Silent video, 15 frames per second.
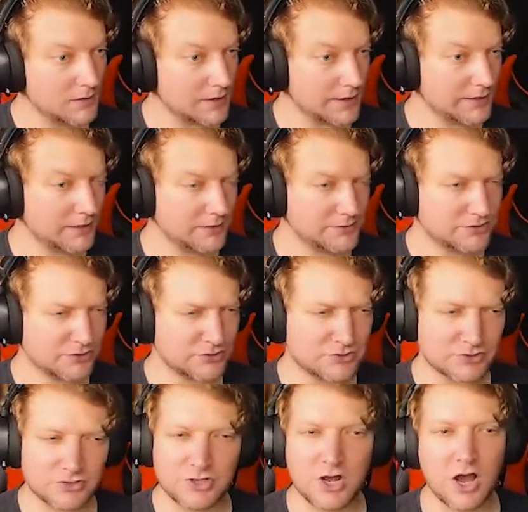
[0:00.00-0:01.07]
can't search.
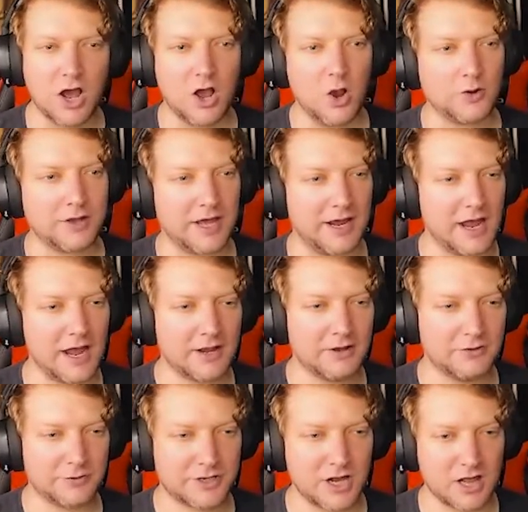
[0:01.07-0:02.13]
No, okay. I
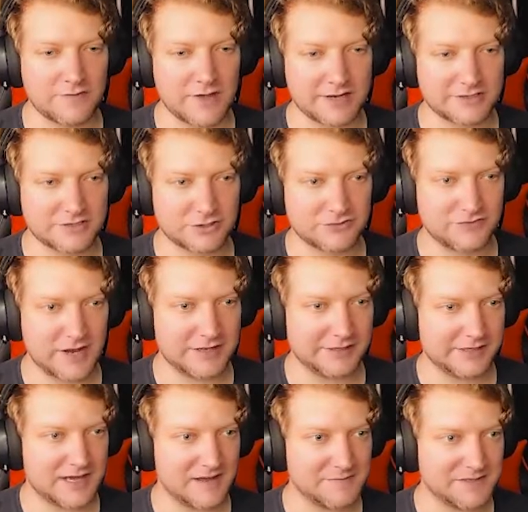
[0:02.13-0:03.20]
couldn't recall if I could search filing
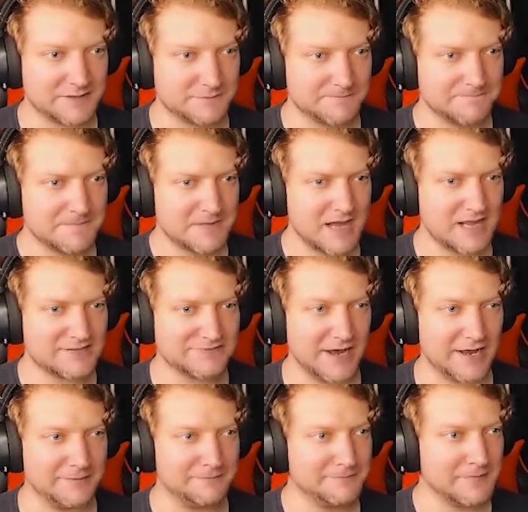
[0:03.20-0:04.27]
cabinets. It's
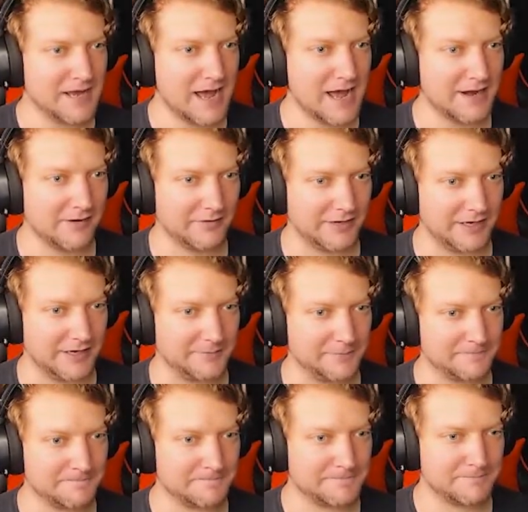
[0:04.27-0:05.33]
fine. I don't need it.
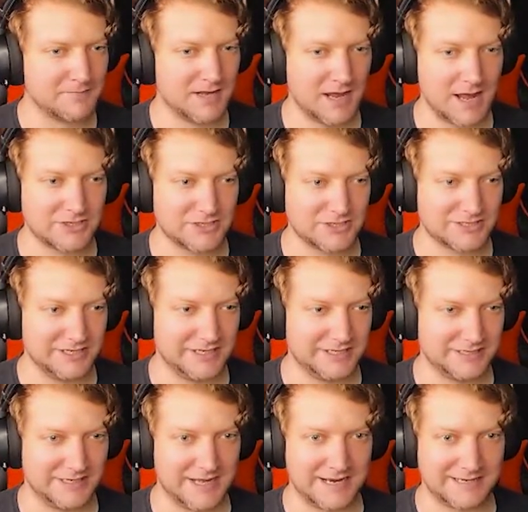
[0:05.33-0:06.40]
I just need
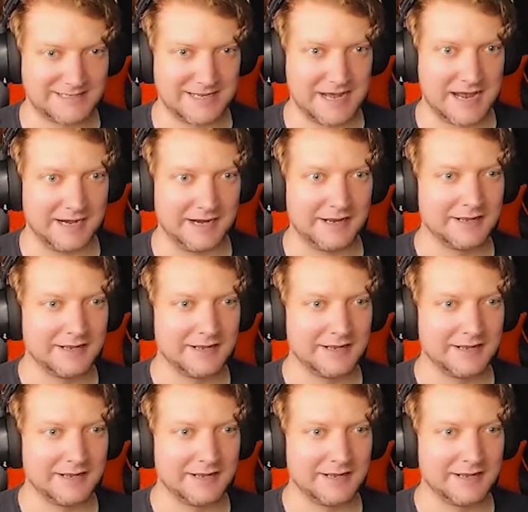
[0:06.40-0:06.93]
to not die.